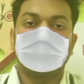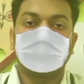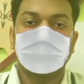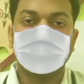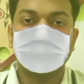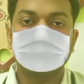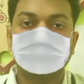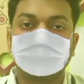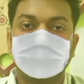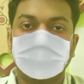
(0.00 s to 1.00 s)
Okay, guys,
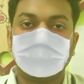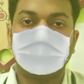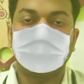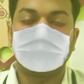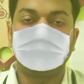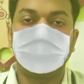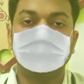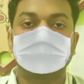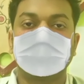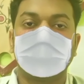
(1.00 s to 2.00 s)
today let's
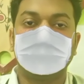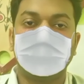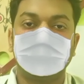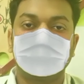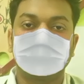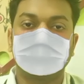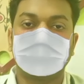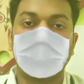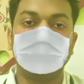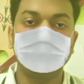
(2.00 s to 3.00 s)
talk about
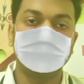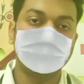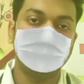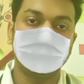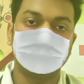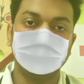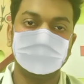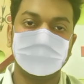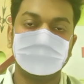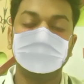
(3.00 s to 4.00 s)
how to feed people who
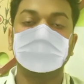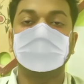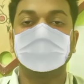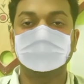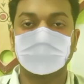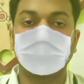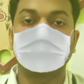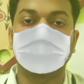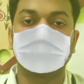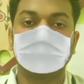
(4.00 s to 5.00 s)
have difficulty
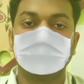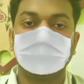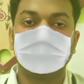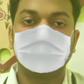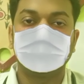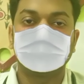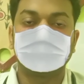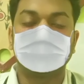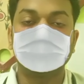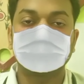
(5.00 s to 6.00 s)
swallowing.
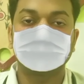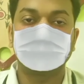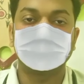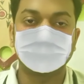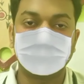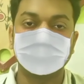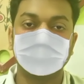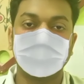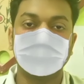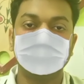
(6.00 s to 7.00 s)
This special
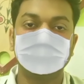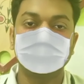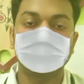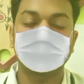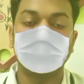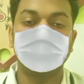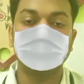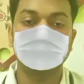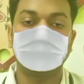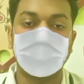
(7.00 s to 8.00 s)
condition is called
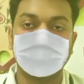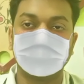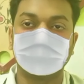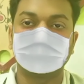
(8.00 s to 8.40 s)
dysphagia.